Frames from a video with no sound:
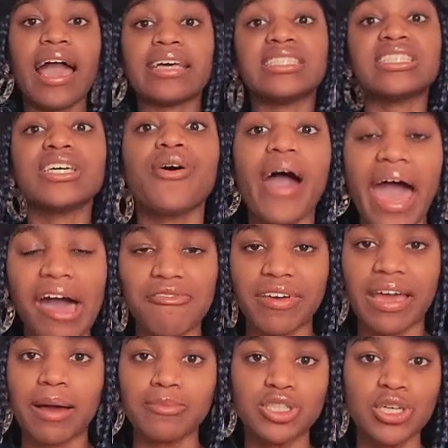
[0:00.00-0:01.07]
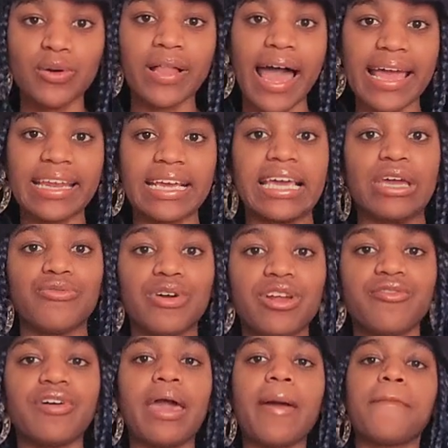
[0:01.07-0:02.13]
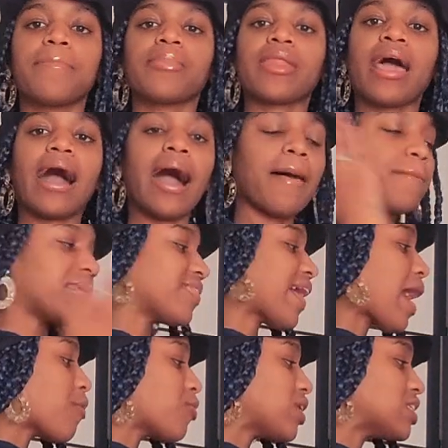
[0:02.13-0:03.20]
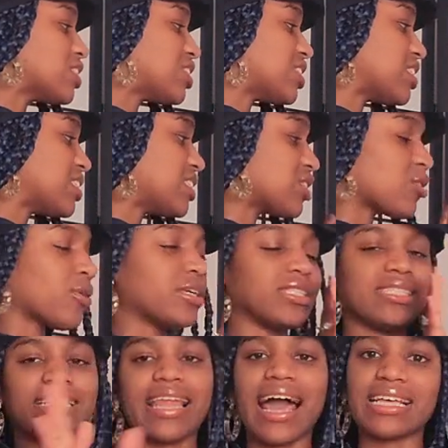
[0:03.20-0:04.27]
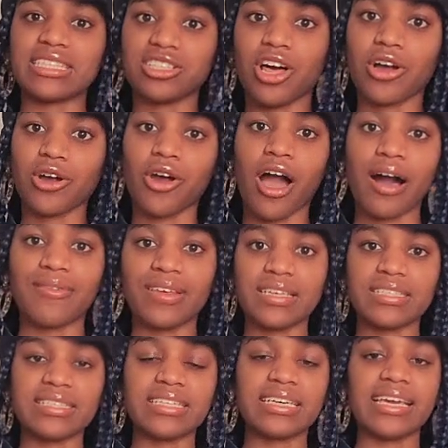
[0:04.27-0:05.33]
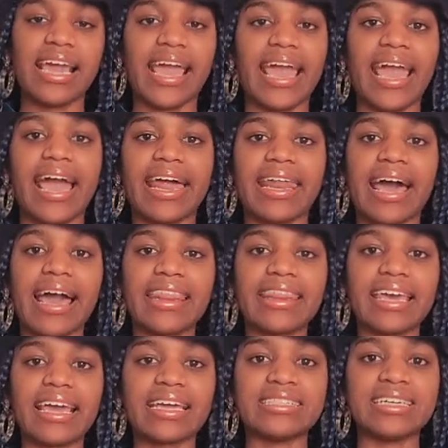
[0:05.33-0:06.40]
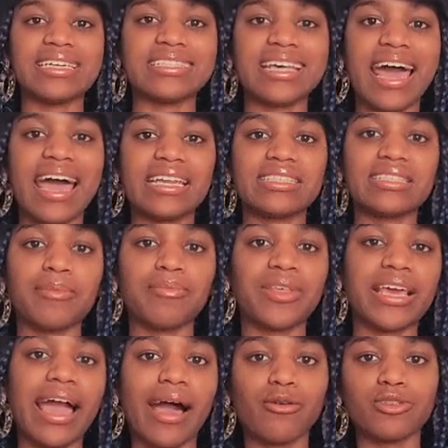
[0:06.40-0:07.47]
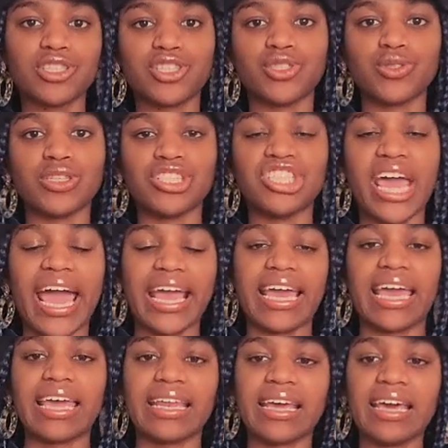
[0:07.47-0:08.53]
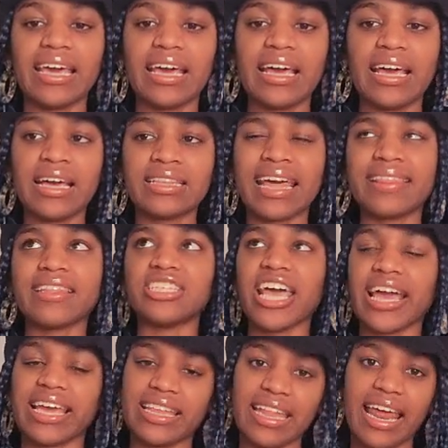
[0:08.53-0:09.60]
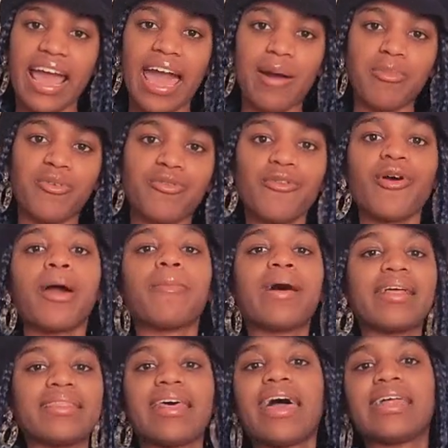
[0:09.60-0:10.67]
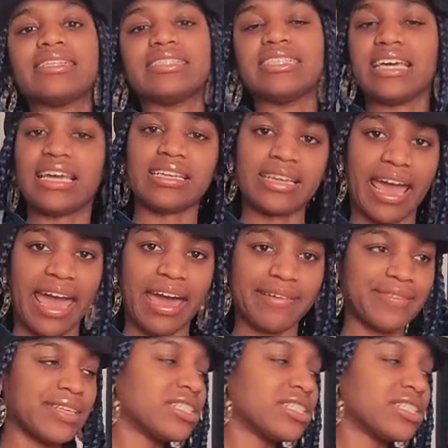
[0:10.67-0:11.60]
Still have it. I'm so glad I didn't get rid of it. Um, but that one just is going to last longer, obviously, and I think it does add something else to the jacket that the jacket that I had before I bought that didn't have.